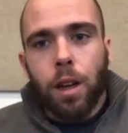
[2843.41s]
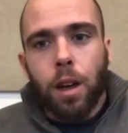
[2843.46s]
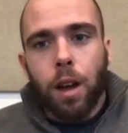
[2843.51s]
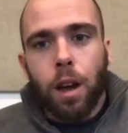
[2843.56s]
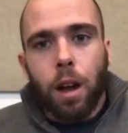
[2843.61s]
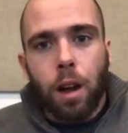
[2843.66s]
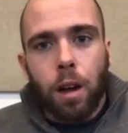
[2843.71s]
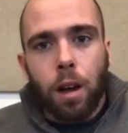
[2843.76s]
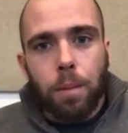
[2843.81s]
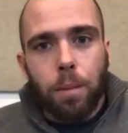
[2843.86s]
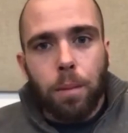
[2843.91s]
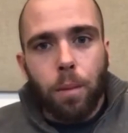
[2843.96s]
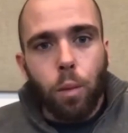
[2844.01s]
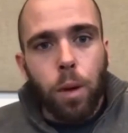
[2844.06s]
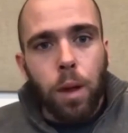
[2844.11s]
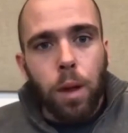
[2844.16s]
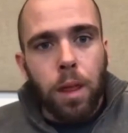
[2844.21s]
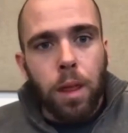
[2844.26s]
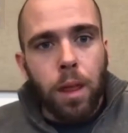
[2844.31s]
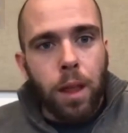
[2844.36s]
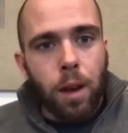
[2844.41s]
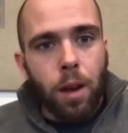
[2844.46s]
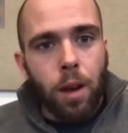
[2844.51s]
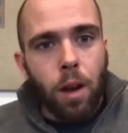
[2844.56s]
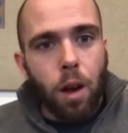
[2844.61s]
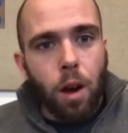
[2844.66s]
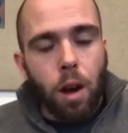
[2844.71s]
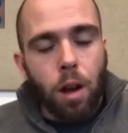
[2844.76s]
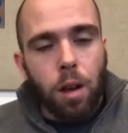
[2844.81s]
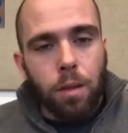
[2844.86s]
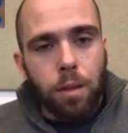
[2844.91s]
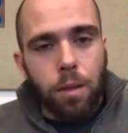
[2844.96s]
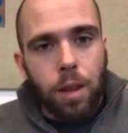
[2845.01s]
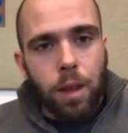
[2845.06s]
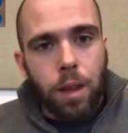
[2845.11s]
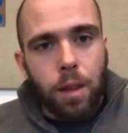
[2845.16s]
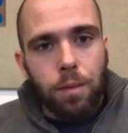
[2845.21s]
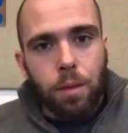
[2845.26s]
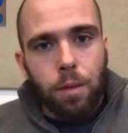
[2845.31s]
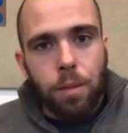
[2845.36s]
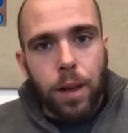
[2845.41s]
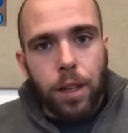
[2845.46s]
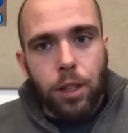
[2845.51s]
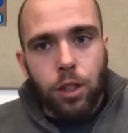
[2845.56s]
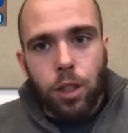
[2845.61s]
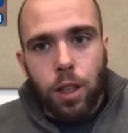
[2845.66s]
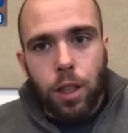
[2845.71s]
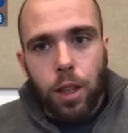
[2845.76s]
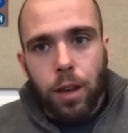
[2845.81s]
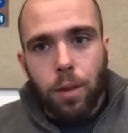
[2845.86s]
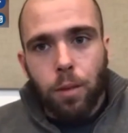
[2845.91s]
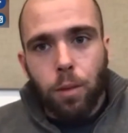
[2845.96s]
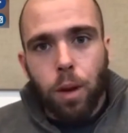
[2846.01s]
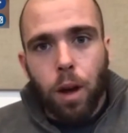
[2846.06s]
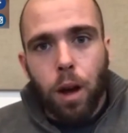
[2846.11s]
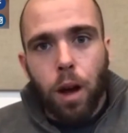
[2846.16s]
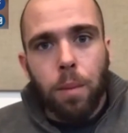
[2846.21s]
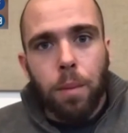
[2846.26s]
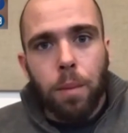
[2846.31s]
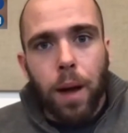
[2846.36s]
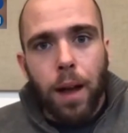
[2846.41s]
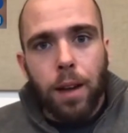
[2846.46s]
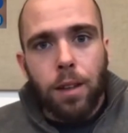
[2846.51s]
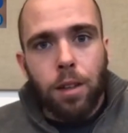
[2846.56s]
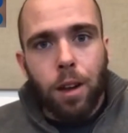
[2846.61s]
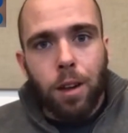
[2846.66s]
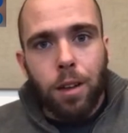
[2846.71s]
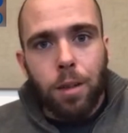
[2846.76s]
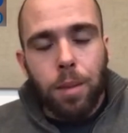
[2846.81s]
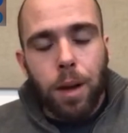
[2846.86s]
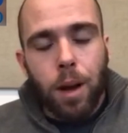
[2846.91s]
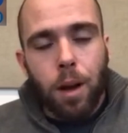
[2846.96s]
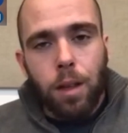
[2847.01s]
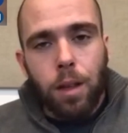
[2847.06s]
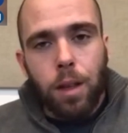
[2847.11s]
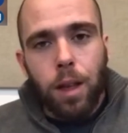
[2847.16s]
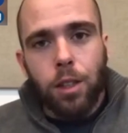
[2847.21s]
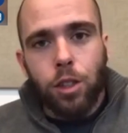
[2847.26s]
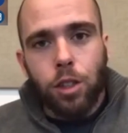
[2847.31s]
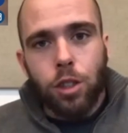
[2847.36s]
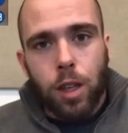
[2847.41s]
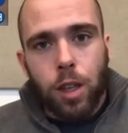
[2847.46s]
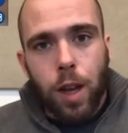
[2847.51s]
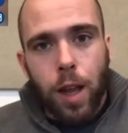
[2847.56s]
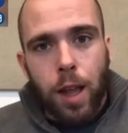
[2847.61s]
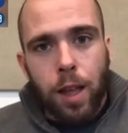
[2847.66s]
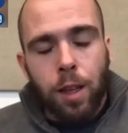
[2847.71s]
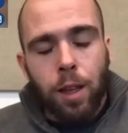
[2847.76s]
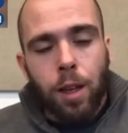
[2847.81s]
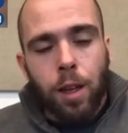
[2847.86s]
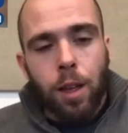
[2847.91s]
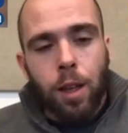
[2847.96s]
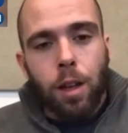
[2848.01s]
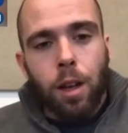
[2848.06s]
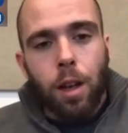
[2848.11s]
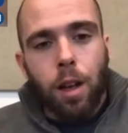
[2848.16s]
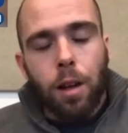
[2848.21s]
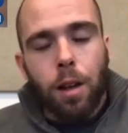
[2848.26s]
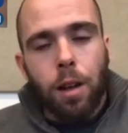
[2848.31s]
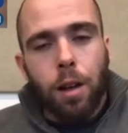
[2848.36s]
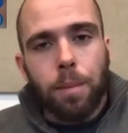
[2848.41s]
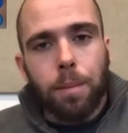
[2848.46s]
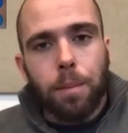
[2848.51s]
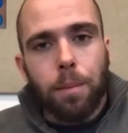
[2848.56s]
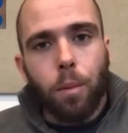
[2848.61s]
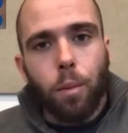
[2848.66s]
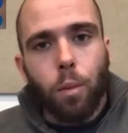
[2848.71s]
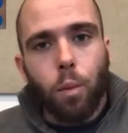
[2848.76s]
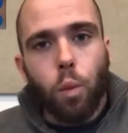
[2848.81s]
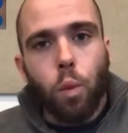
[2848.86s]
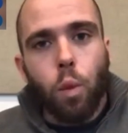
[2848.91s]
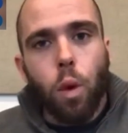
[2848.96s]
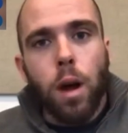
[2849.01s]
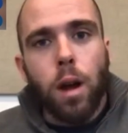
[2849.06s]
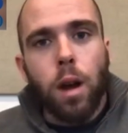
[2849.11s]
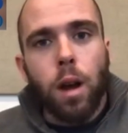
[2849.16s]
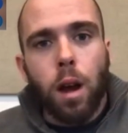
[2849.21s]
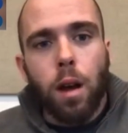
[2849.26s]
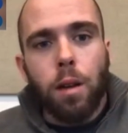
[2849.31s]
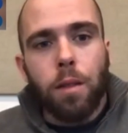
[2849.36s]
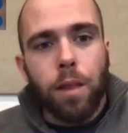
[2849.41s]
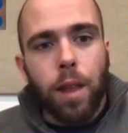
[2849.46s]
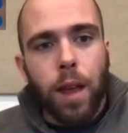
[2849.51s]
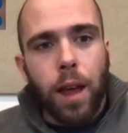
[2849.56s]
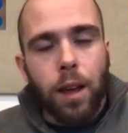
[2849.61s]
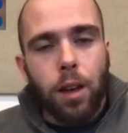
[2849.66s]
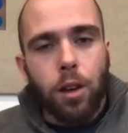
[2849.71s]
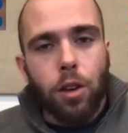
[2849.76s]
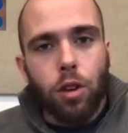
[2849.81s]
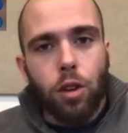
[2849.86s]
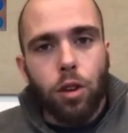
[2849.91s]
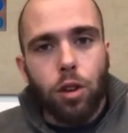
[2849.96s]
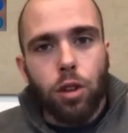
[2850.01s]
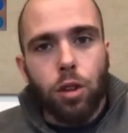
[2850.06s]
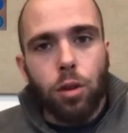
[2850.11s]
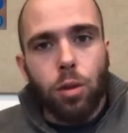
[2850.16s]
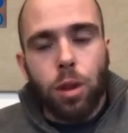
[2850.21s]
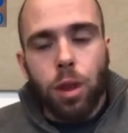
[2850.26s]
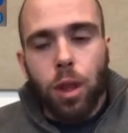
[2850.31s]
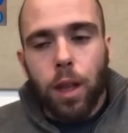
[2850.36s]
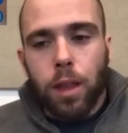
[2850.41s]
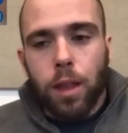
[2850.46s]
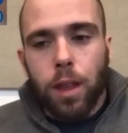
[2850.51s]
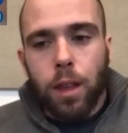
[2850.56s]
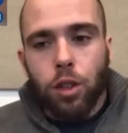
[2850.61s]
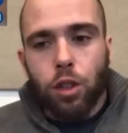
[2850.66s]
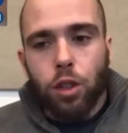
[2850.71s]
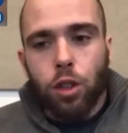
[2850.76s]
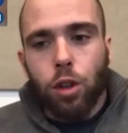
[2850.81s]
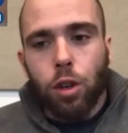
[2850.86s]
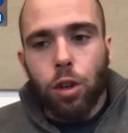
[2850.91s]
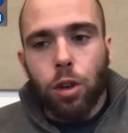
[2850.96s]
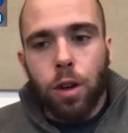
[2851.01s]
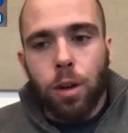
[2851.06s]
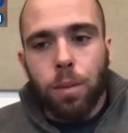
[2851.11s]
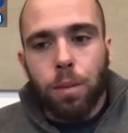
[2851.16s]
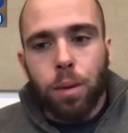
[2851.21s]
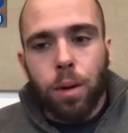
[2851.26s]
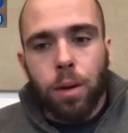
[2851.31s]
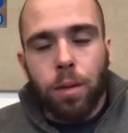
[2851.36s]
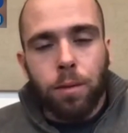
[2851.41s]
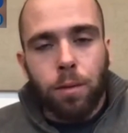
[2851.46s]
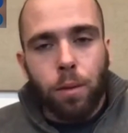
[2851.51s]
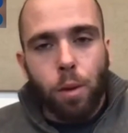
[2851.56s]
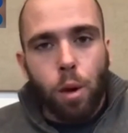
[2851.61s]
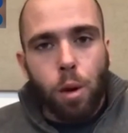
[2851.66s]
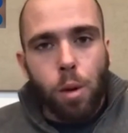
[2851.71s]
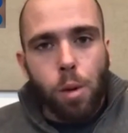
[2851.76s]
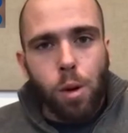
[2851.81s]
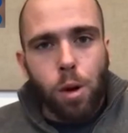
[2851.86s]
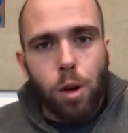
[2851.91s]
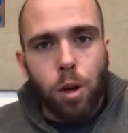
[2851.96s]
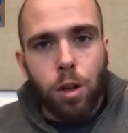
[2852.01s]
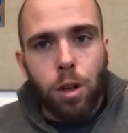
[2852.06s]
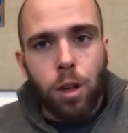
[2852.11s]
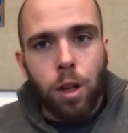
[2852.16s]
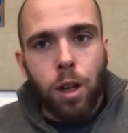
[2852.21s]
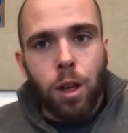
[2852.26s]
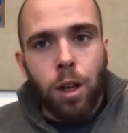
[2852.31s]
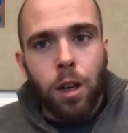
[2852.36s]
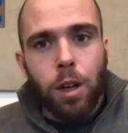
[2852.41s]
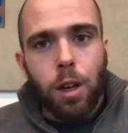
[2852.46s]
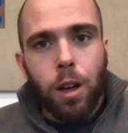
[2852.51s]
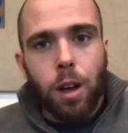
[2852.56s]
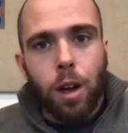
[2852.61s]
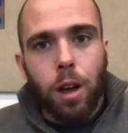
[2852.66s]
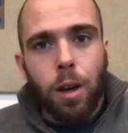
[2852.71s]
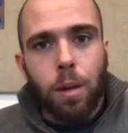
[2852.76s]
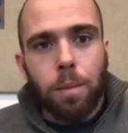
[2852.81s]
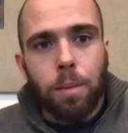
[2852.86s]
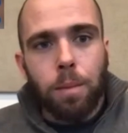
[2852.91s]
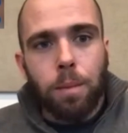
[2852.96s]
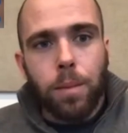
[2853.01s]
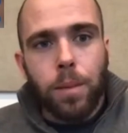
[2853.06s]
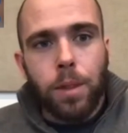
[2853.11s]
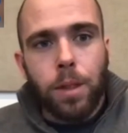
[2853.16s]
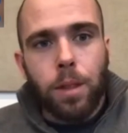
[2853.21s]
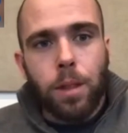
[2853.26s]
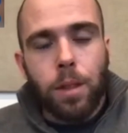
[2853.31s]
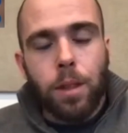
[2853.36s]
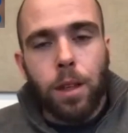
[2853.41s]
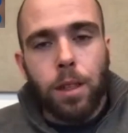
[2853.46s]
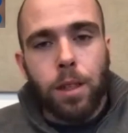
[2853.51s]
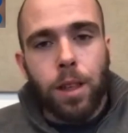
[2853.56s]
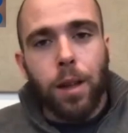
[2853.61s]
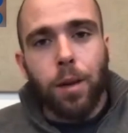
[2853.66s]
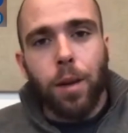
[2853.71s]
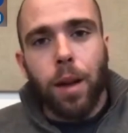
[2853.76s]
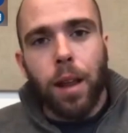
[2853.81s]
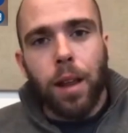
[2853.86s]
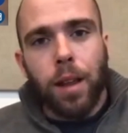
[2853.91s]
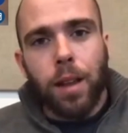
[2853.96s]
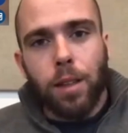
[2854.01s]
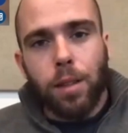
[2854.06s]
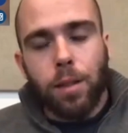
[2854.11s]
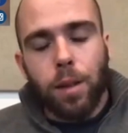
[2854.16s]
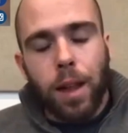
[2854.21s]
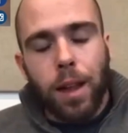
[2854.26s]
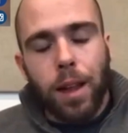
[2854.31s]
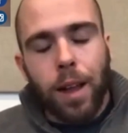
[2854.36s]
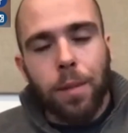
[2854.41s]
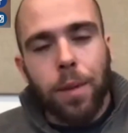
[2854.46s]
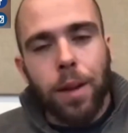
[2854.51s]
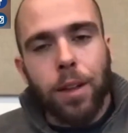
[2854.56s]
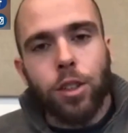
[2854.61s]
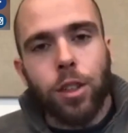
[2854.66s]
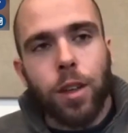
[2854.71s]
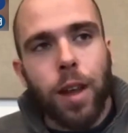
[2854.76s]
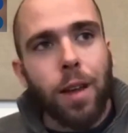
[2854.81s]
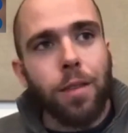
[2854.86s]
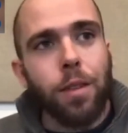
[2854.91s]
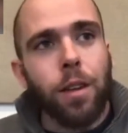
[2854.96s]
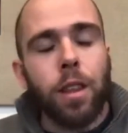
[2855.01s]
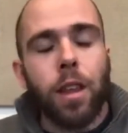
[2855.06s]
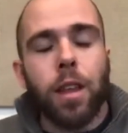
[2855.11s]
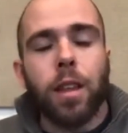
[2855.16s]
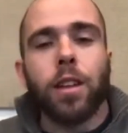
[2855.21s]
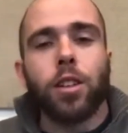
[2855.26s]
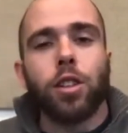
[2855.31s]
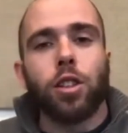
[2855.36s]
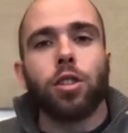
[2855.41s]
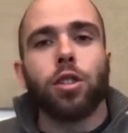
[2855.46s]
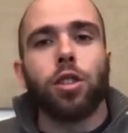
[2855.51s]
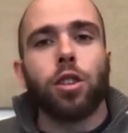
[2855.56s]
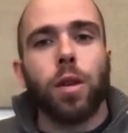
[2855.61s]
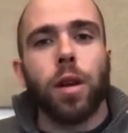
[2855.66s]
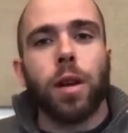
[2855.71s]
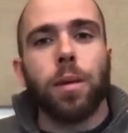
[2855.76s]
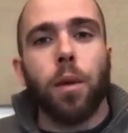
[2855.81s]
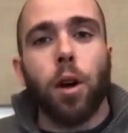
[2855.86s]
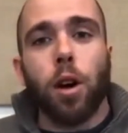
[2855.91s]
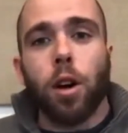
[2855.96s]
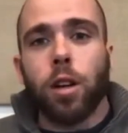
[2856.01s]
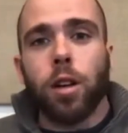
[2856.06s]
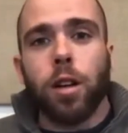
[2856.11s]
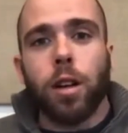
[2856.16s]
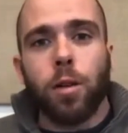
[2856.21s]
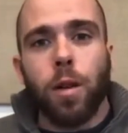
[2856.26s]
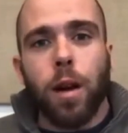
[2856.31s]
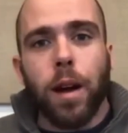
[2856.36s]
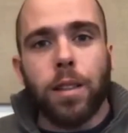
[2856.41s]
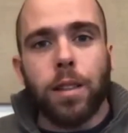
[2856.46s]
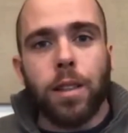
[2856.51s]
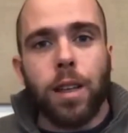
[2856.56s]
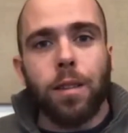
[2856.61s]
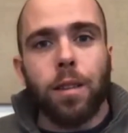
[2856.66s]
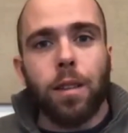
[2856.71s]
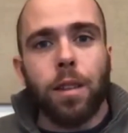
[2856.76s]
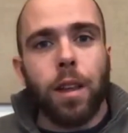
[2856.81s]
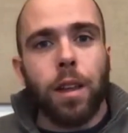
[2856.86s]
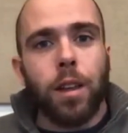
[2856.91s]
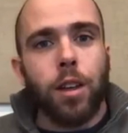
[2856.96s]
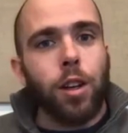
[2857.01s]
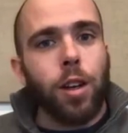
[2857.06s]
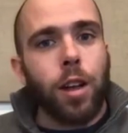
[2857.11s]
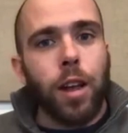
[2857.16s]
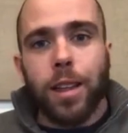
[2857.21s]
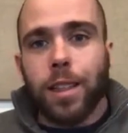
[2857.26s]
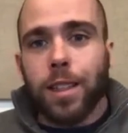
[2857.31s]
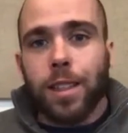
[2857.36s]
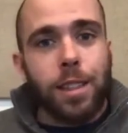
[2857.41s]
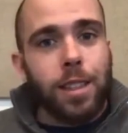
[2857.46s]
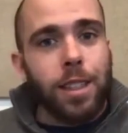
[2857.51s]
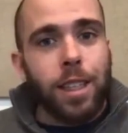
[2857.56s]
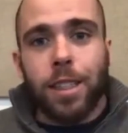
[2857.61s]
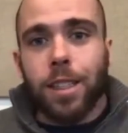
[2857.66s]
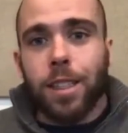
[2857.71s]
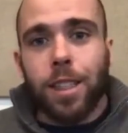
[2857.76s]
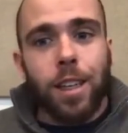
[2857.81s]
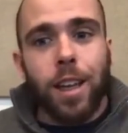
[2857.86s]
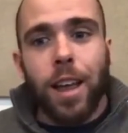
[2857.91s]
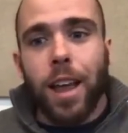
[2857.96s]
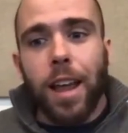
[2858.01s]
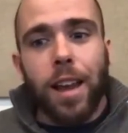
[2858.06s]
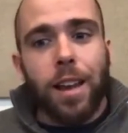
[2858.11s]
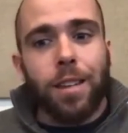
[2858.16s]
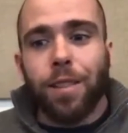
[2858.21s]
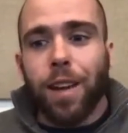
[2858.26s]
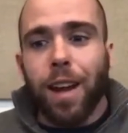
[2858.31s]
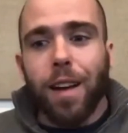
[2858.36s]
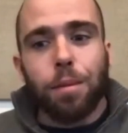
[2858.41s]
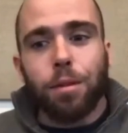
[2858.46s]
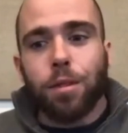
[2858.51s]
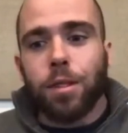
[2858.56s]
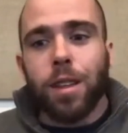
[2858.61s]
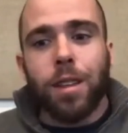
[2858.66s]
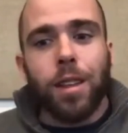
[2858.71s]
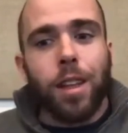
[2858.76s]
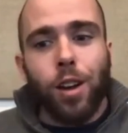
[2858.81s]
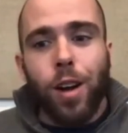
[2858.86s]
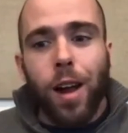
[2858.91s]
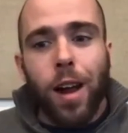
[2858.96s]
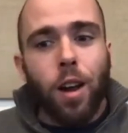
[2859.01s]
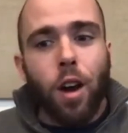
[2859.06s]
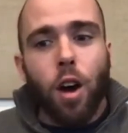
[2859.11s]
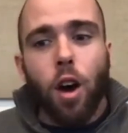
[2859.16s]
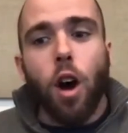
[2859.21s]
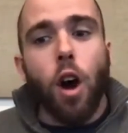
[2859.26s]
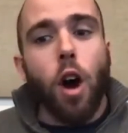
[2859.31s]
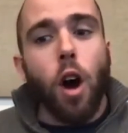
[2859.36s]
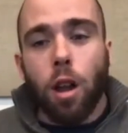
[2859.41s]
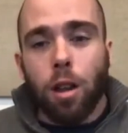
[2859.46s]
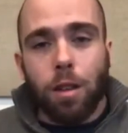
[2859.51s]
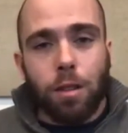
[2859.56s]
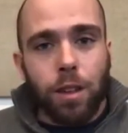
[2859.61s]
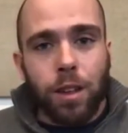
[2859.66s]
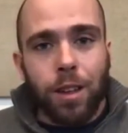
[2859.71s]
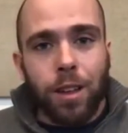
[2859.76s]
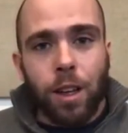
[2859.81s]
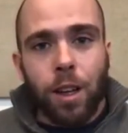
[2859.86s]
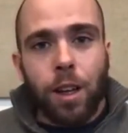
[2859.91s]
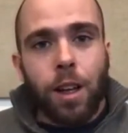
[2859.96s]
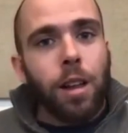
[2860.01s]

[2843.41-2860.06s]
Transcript: Um, within all of the information that um, I talked about yesterday, um, what of that do you think that you're going to put forward um, because like like like I mentioned, everything that you're doing marketing wise and everything, you're like 60 to 85 percent there on all of it.